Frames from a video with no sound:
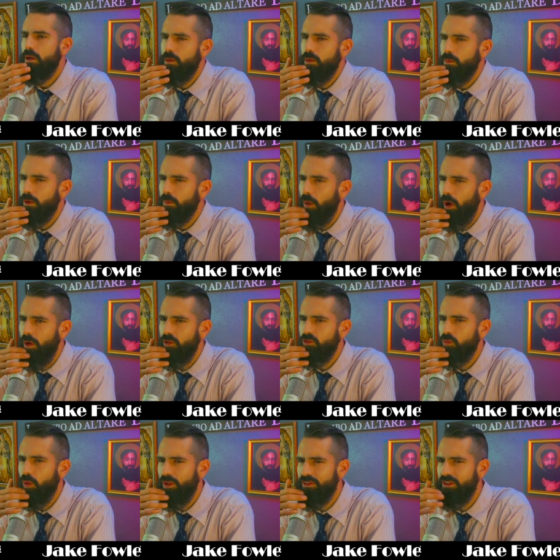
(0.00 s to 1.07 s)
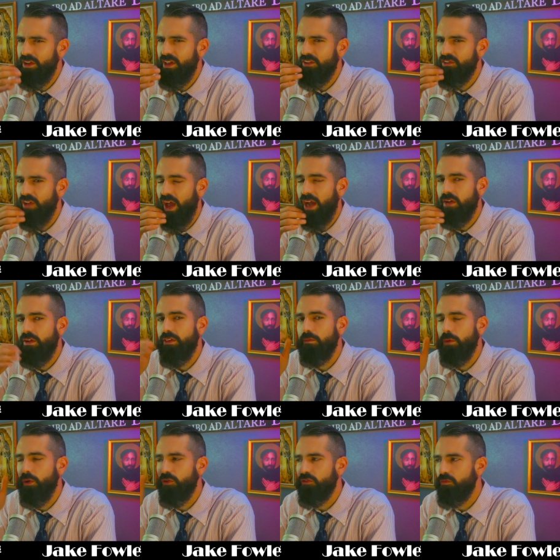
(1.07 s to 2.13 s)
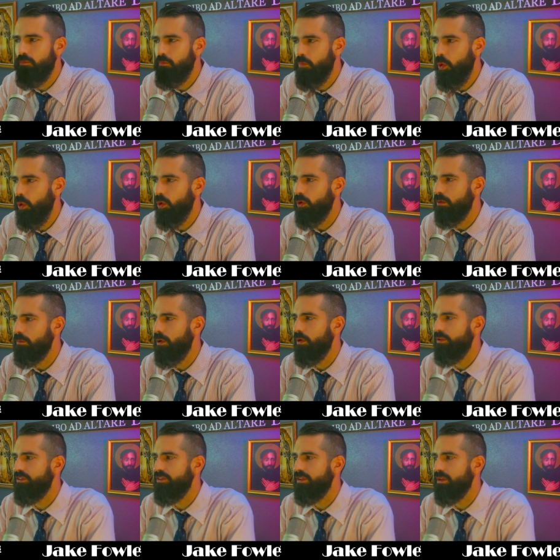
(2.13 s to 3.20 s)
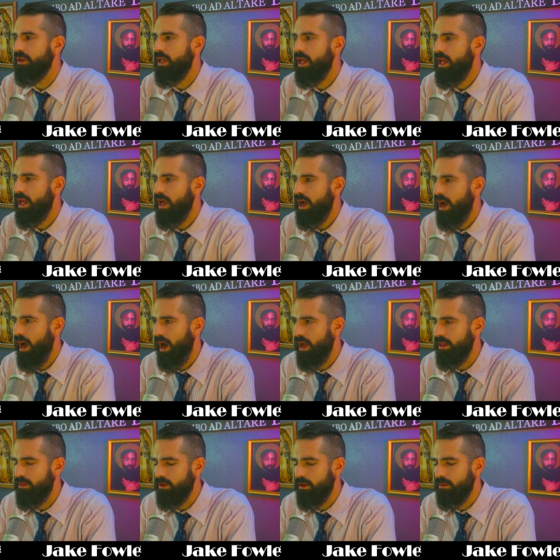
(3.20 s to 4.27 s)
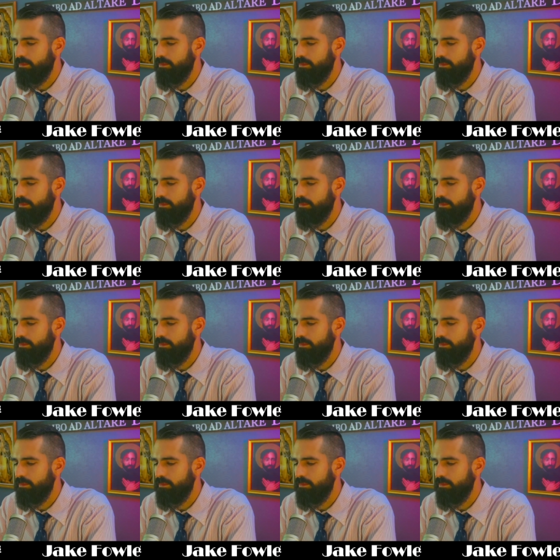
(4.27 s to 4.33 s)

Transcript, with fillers: But Bardas wasn't exactly the most moral person either.